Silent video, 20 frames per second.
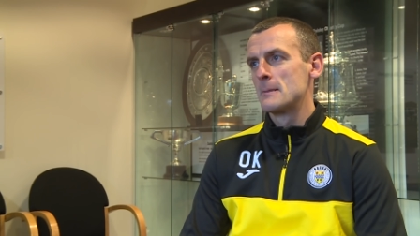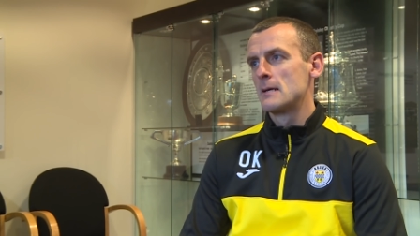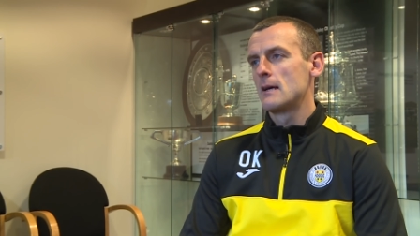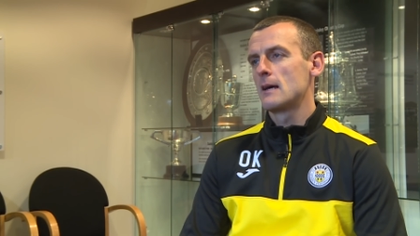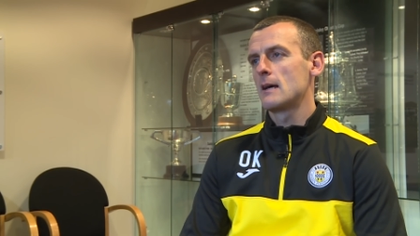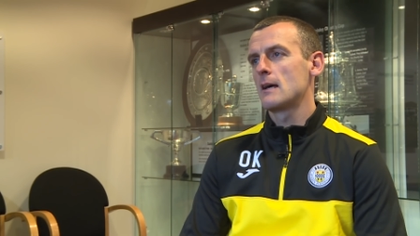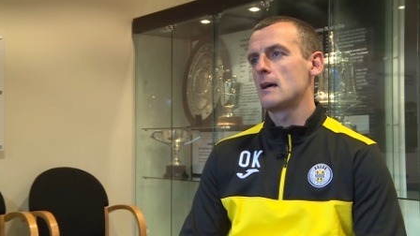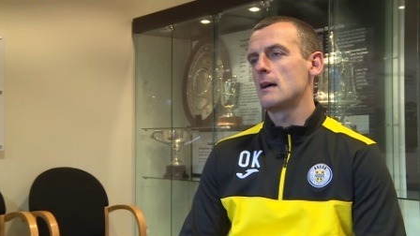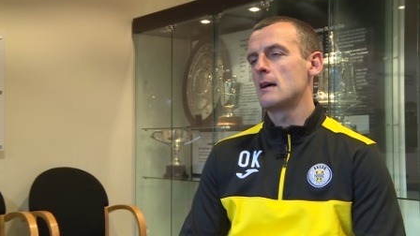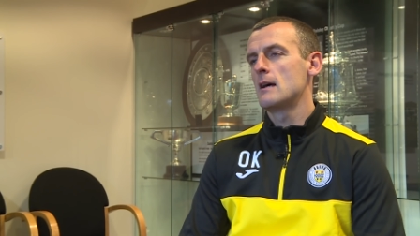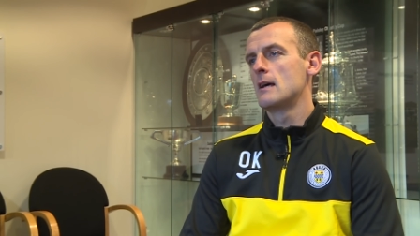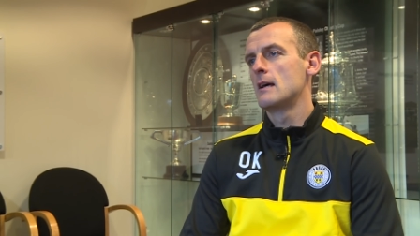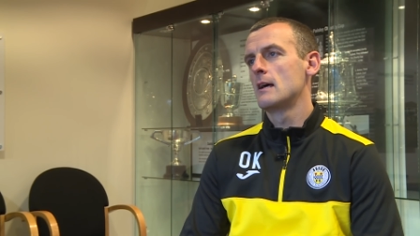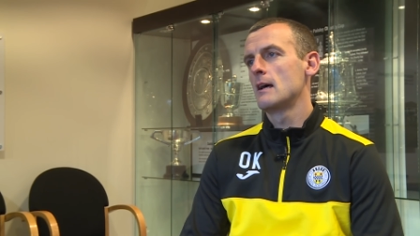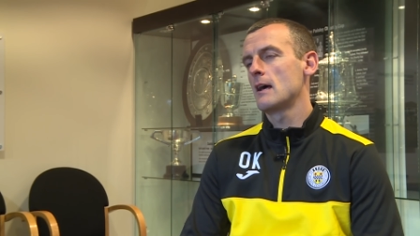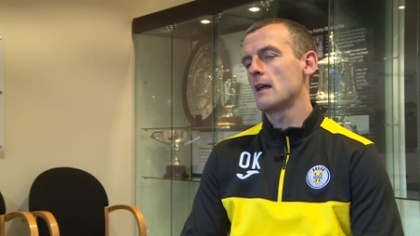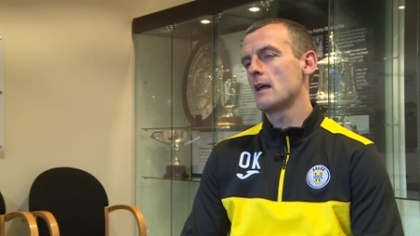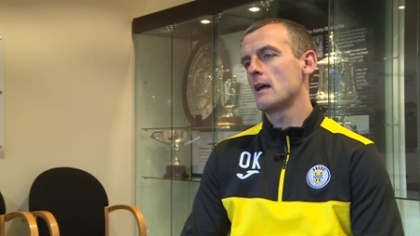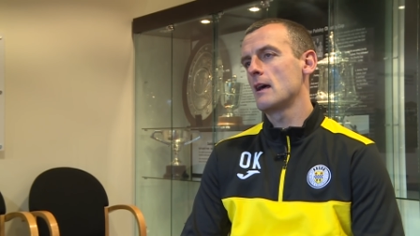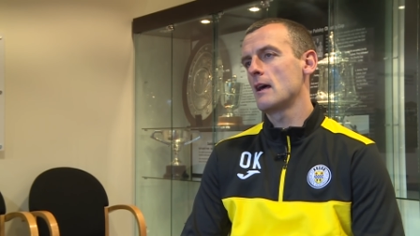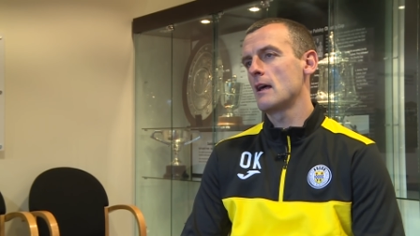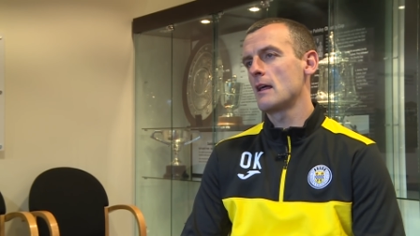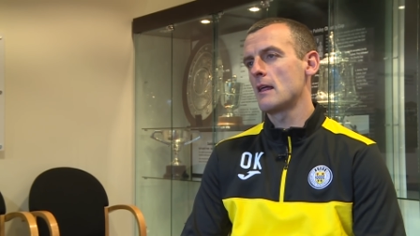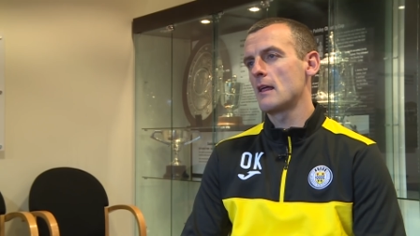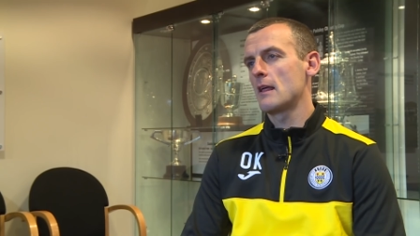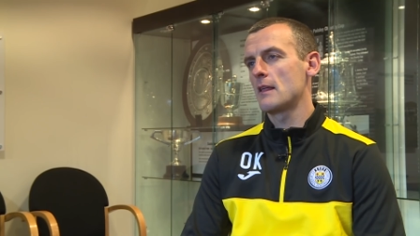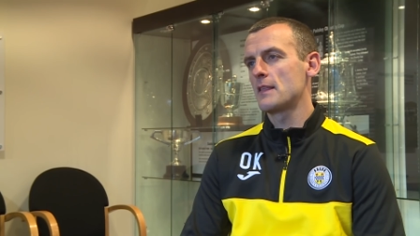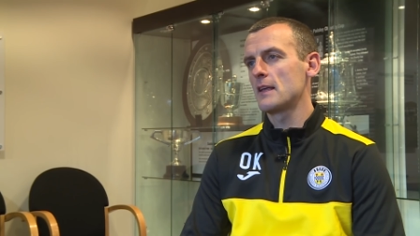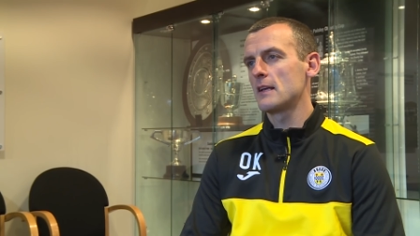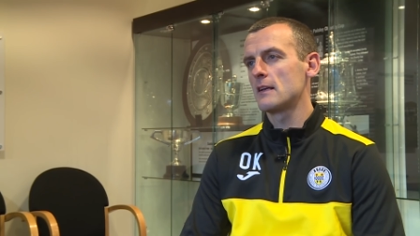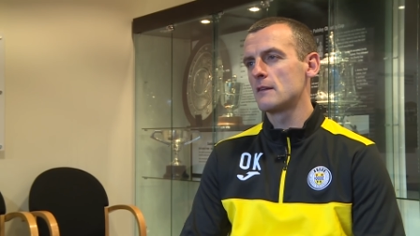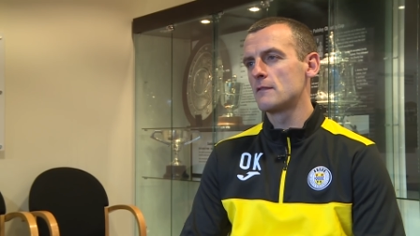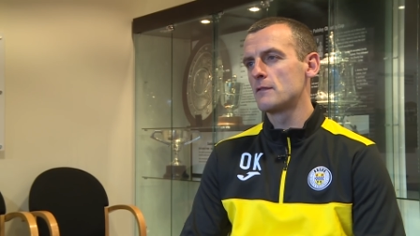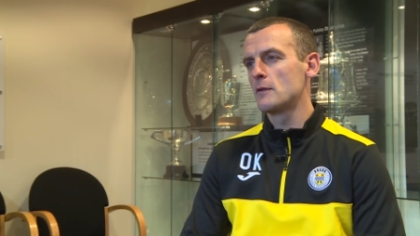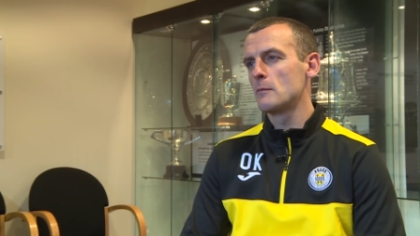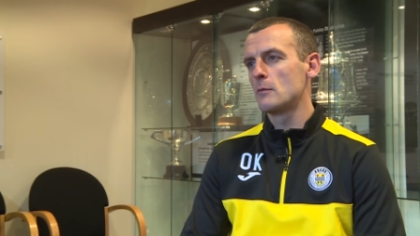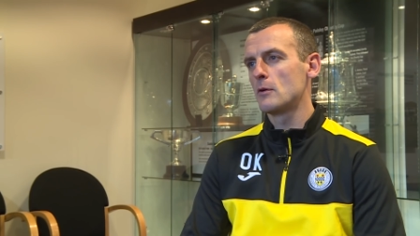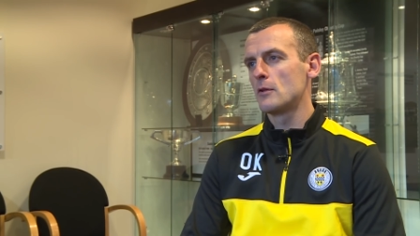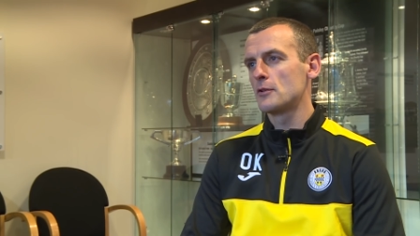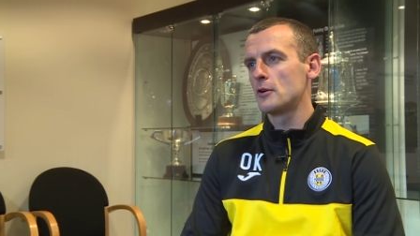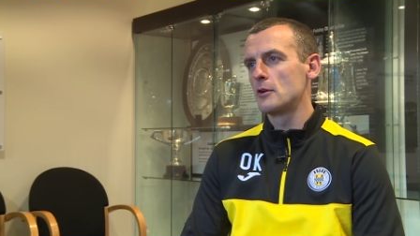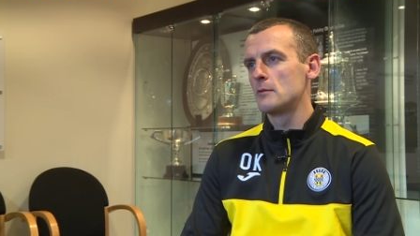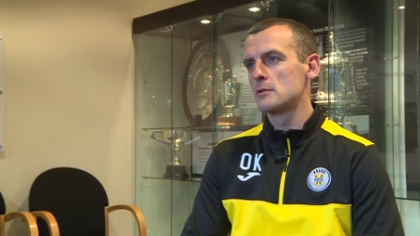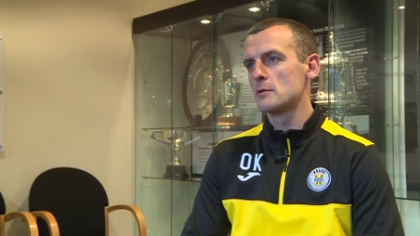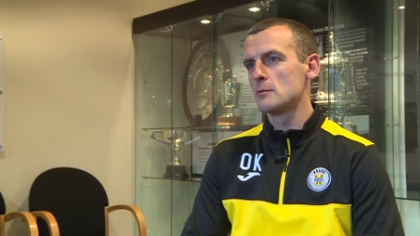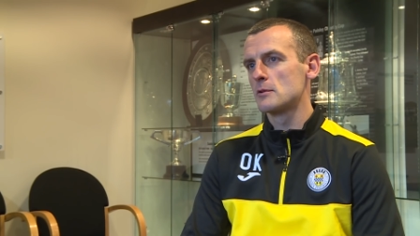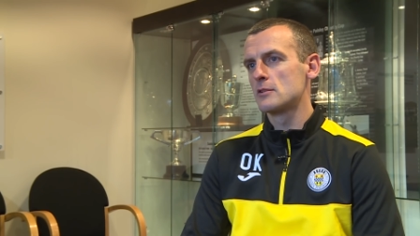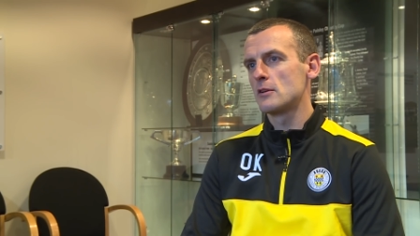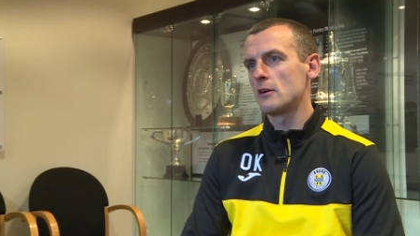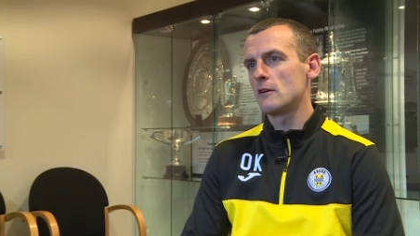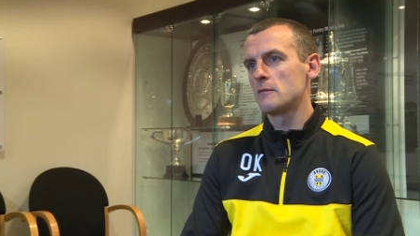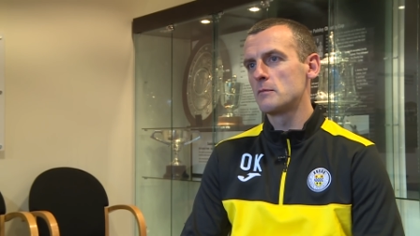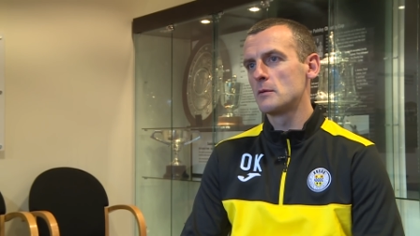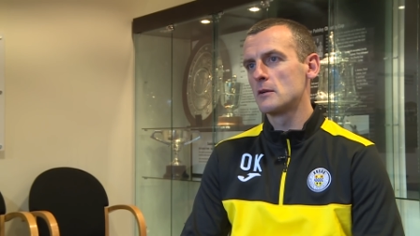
I think in football in terms it was tough,